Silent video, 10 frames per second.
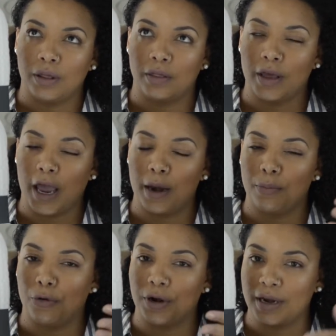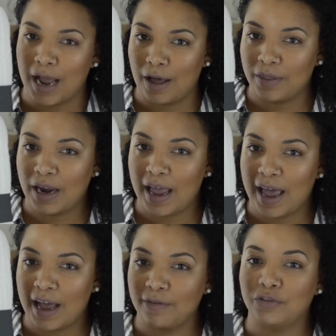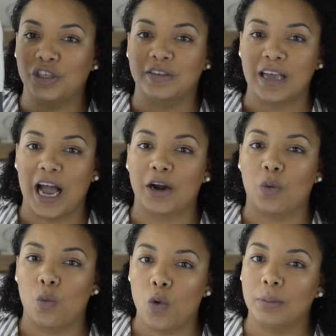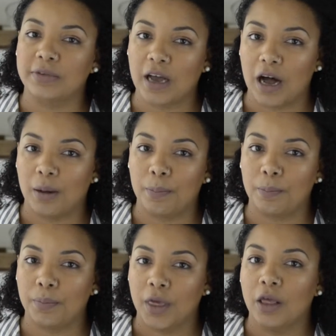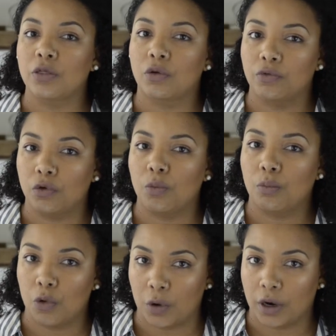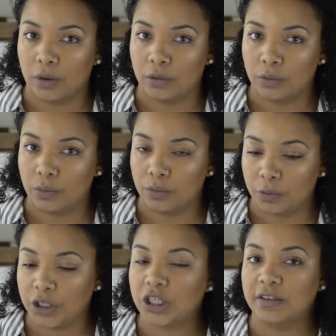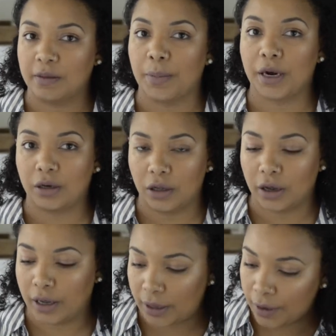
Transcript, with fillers: the headboard now that I have just kind of warmed up the room more, which is a better look.